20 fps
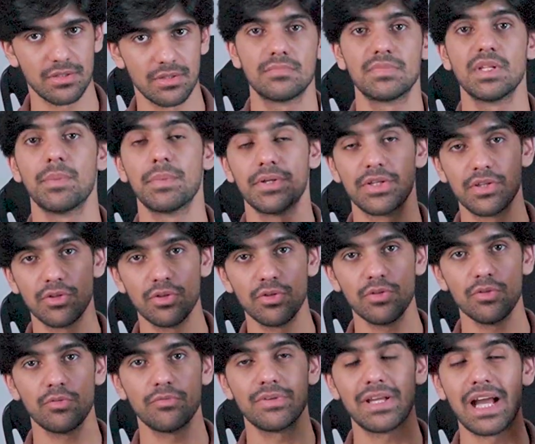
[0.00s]
Number
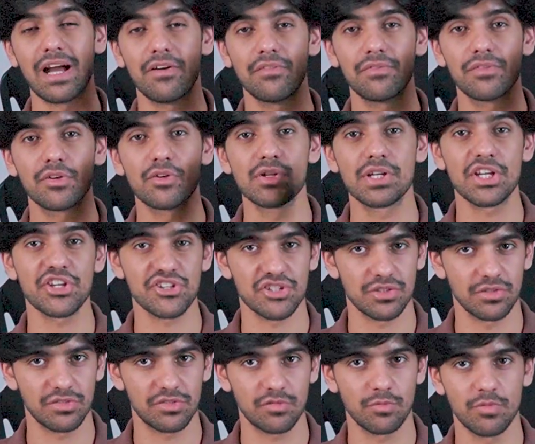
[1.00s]
2, we have
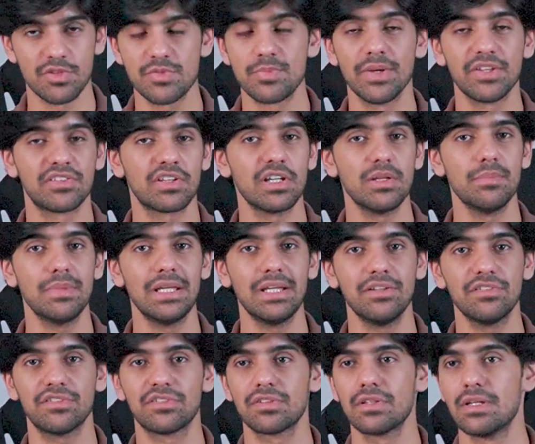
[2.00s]
quotations, which basically
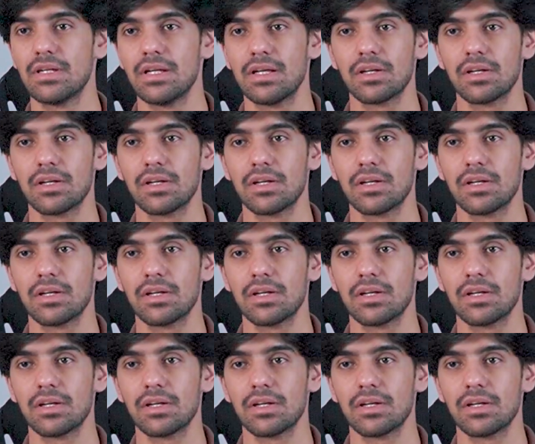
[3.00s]
means